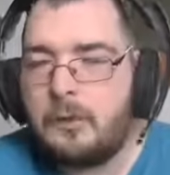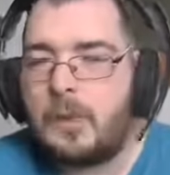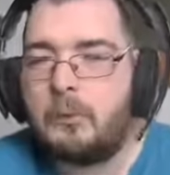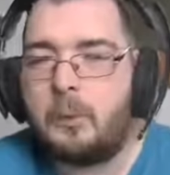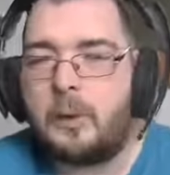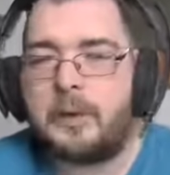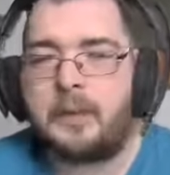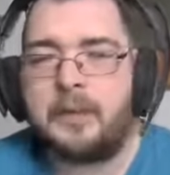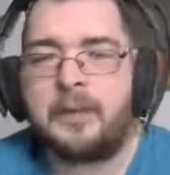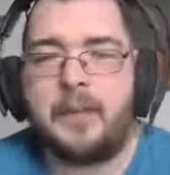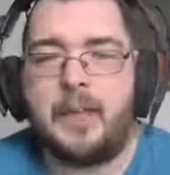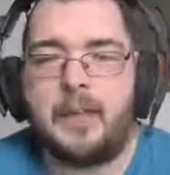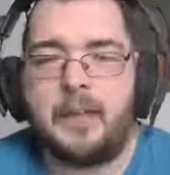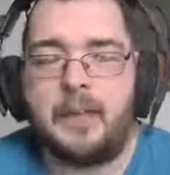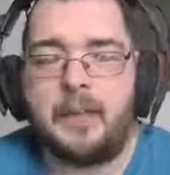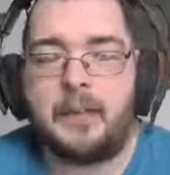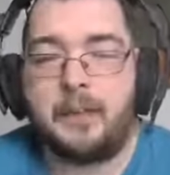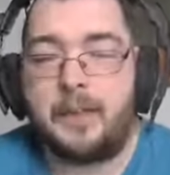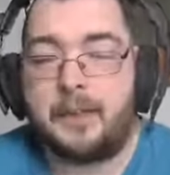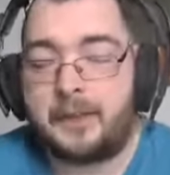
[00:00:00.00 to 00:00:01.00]
which
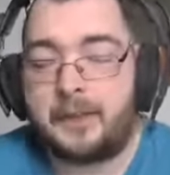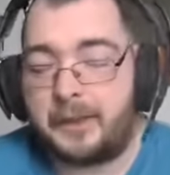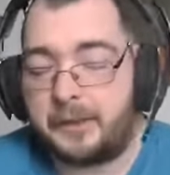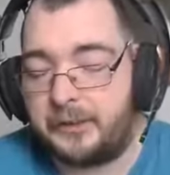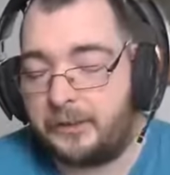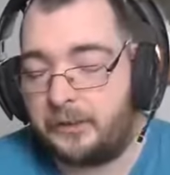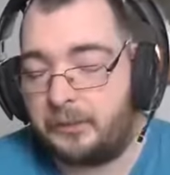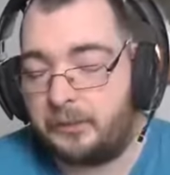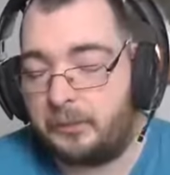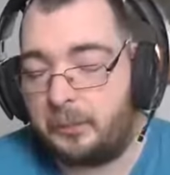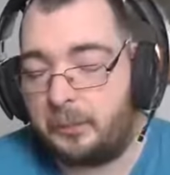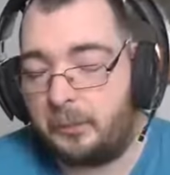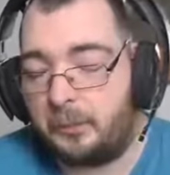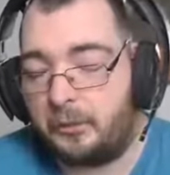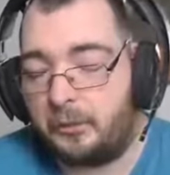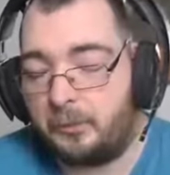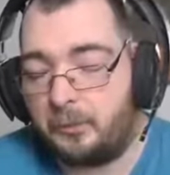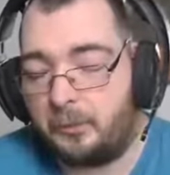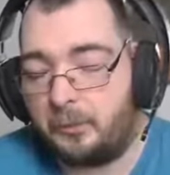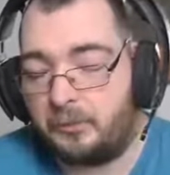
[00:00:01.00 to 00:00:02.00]
I tend to do
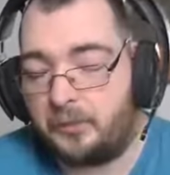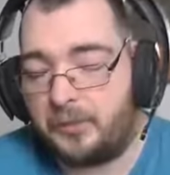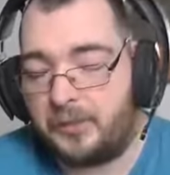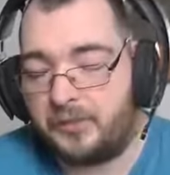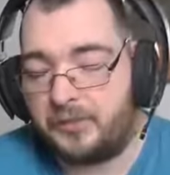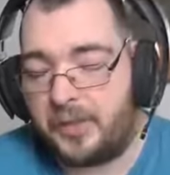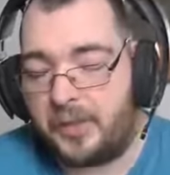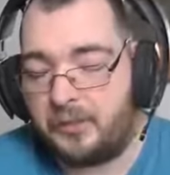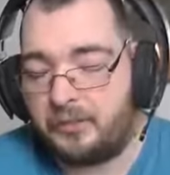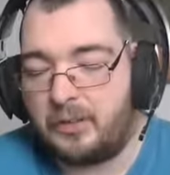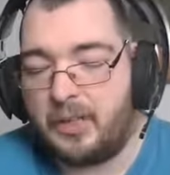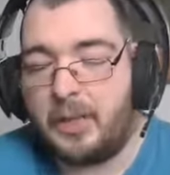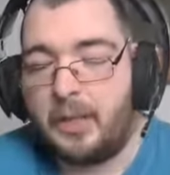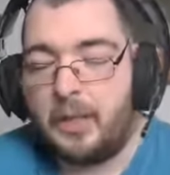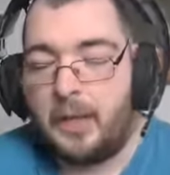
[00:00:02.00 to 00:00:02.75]
more and more these days.